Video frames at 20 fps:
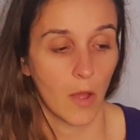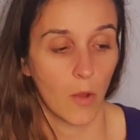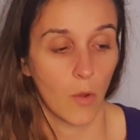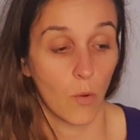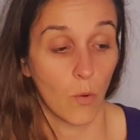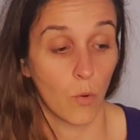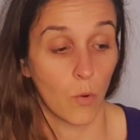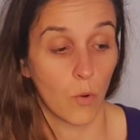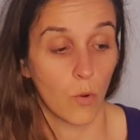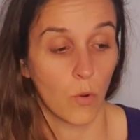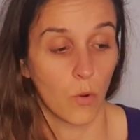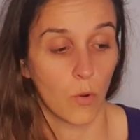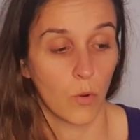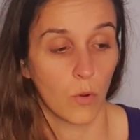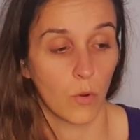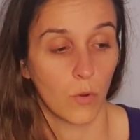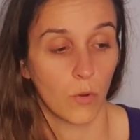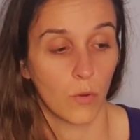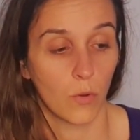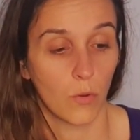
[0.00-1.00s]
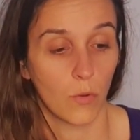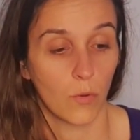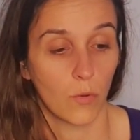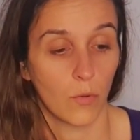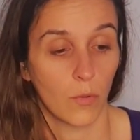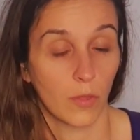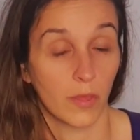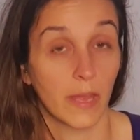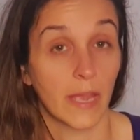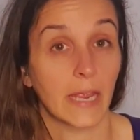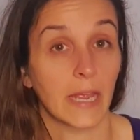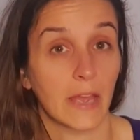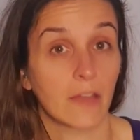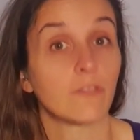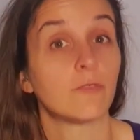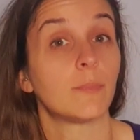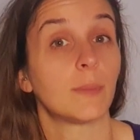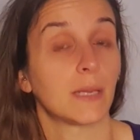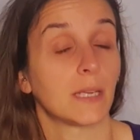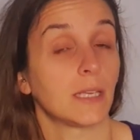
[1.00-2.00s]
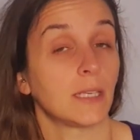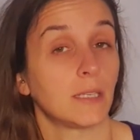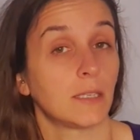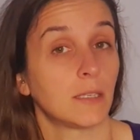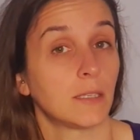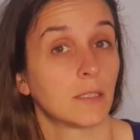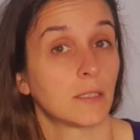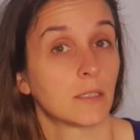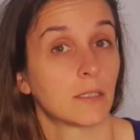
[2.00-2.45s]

or they have been